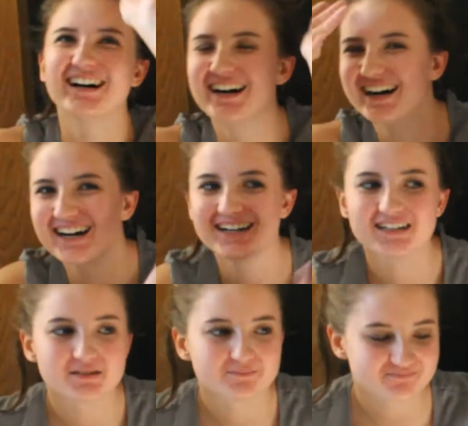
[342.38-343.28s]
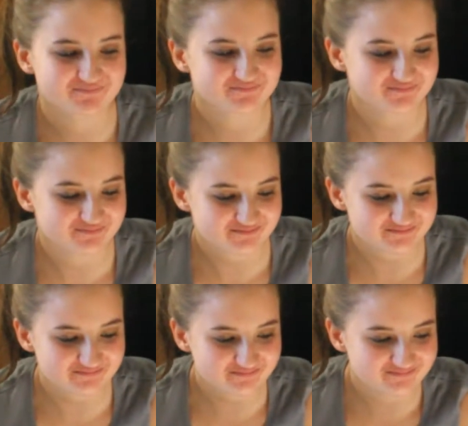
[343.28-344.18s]

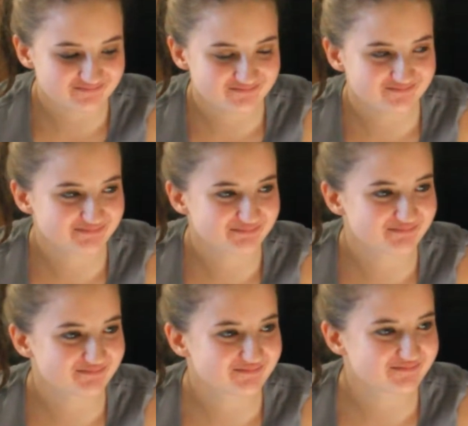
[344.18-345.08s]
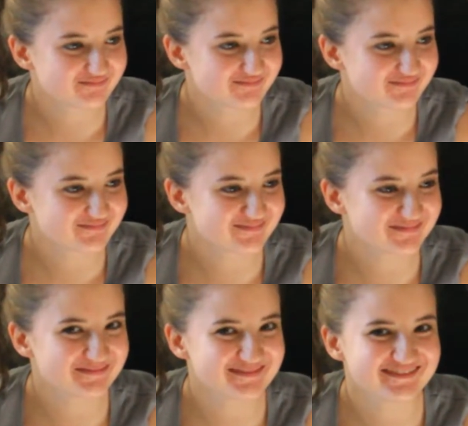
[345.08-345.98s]

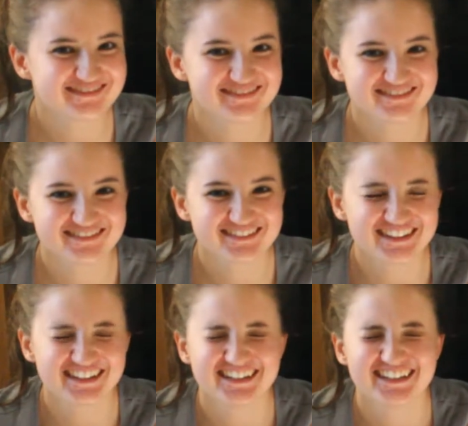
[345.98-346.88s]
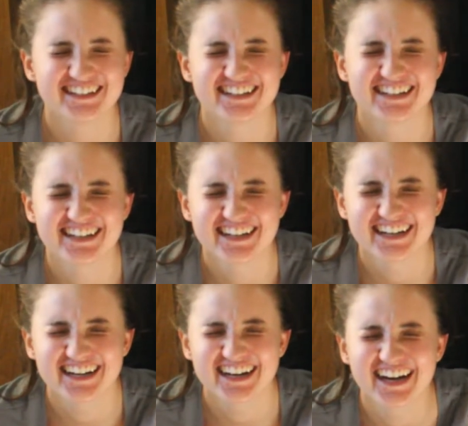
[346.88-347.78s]

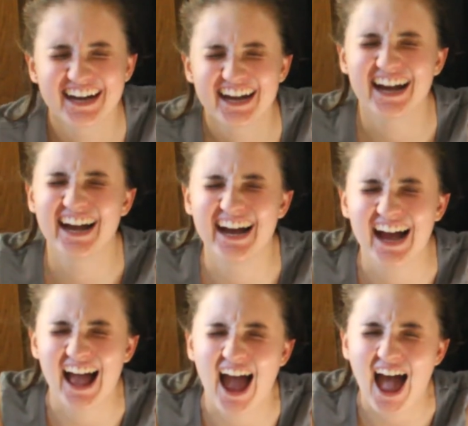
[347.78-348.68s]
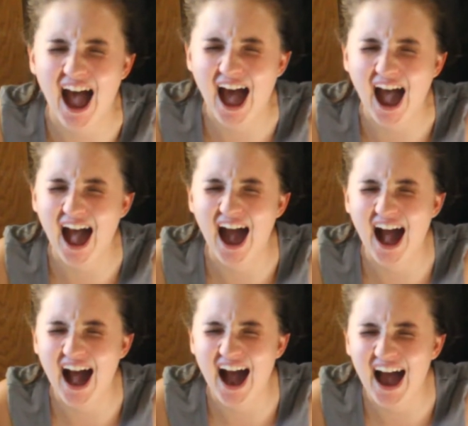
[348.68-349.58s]

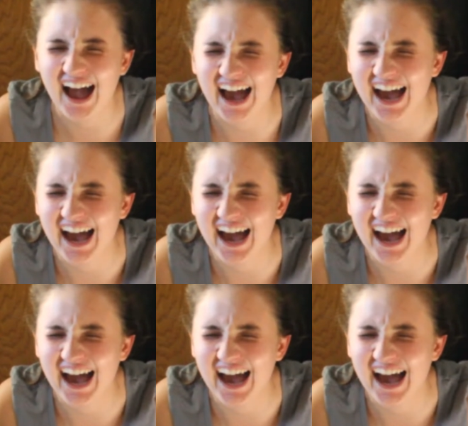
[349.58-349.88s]
(not speaking)